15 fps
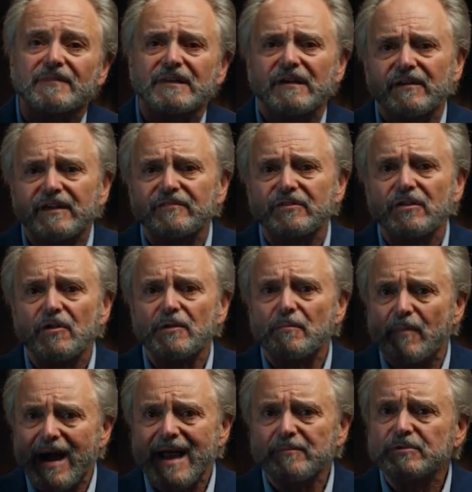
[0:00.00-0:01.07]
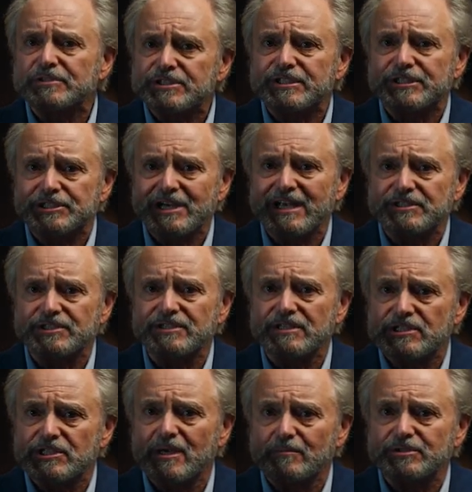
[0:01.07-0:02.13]
Now, even though the Bible suggests
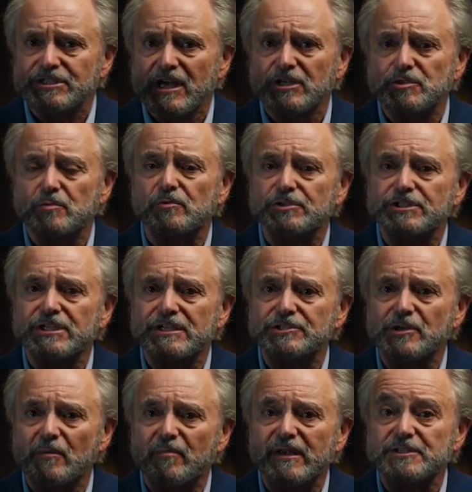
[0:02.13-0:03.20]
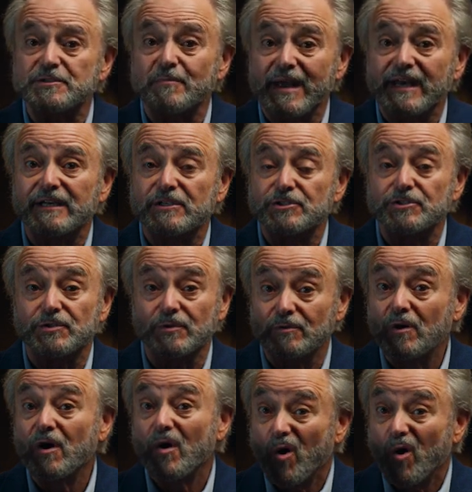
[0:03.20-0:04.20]
some sexual sins are best managed through